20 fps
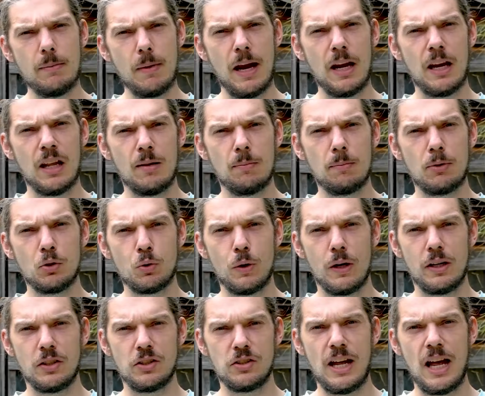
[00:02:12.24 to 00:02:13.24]
medium
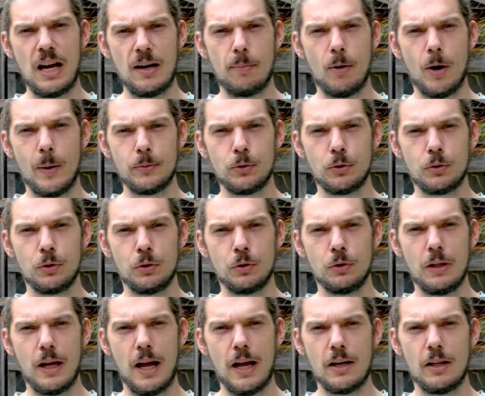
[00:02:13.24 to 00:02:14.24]
between a standard
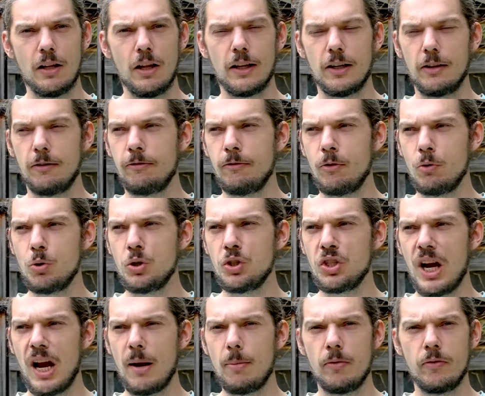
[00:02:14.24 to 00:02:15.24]
popsicle and like a full
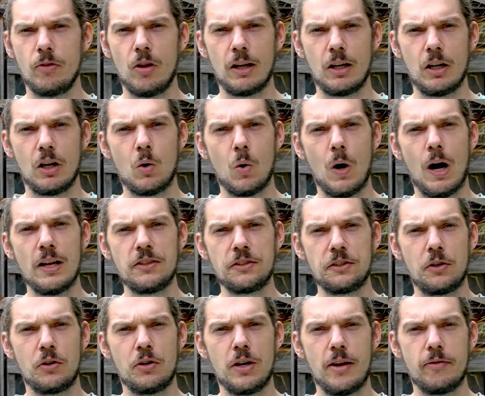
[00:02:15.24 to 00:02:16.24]
shape of like a Quasi
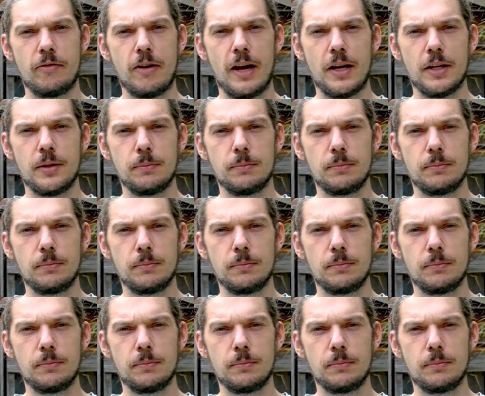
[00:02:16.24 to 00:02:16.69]
or an FA.